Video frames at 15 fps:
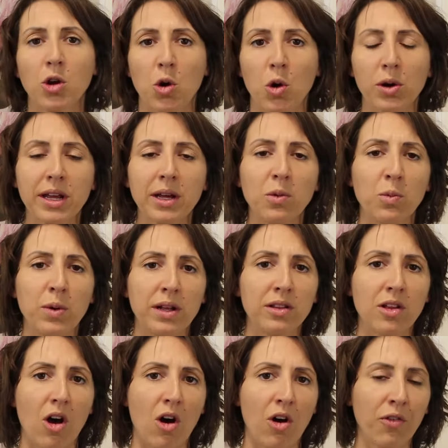Cording
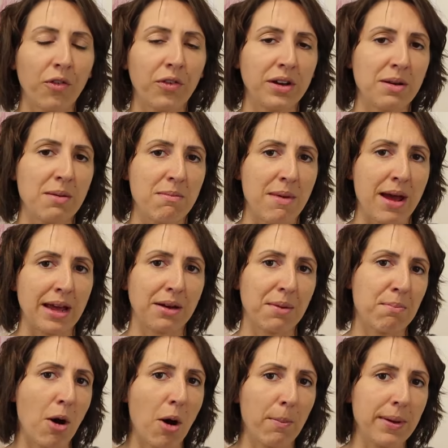will often
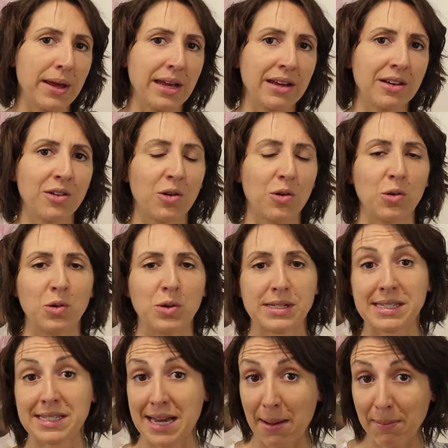make popping or
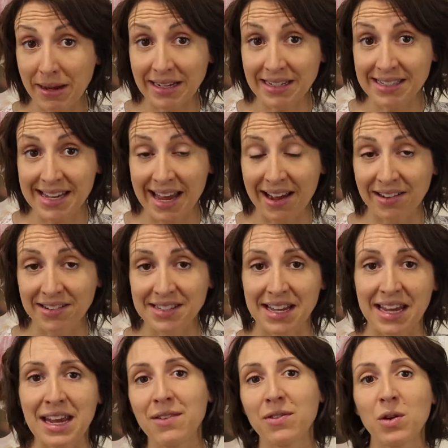snapping sounds
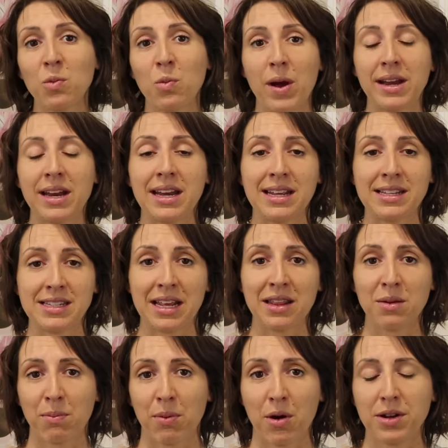even when it is
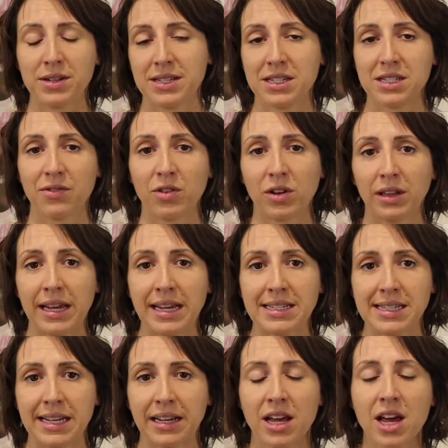in the process of
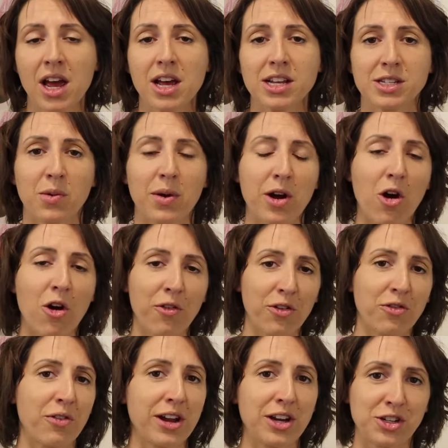releasing. So I
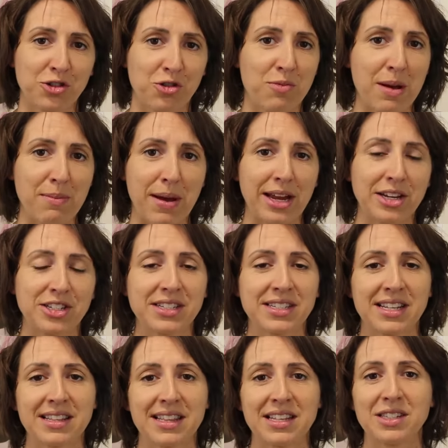often reassure my
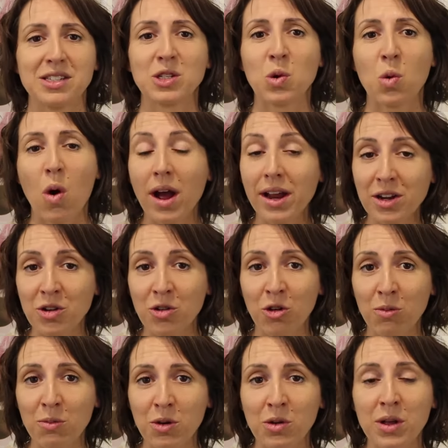patients that this is quite
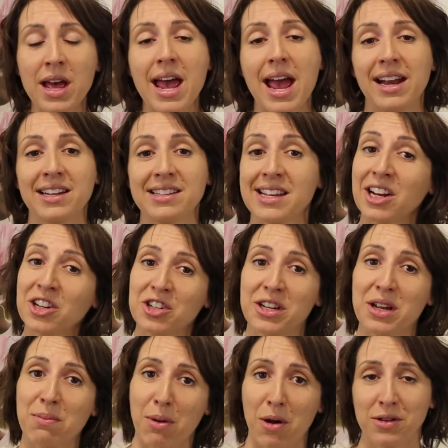normal, and it's
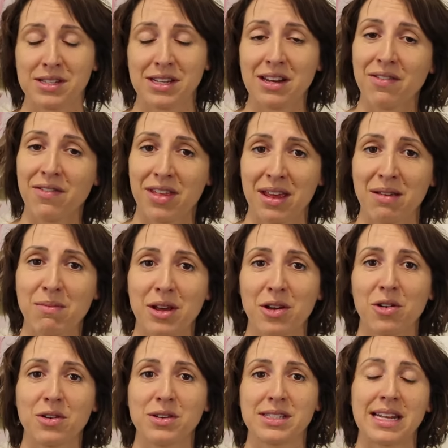actually a positive thing
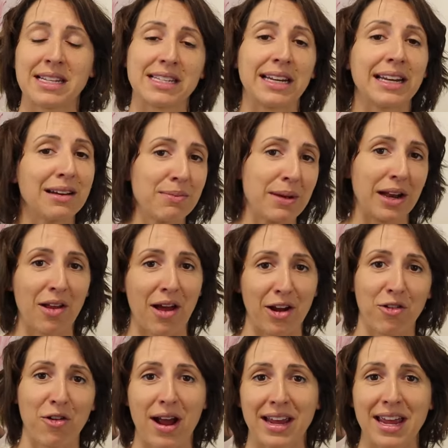because it's a little bit
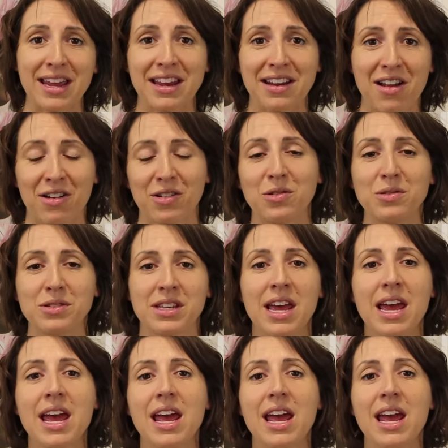like cracking your knuckles.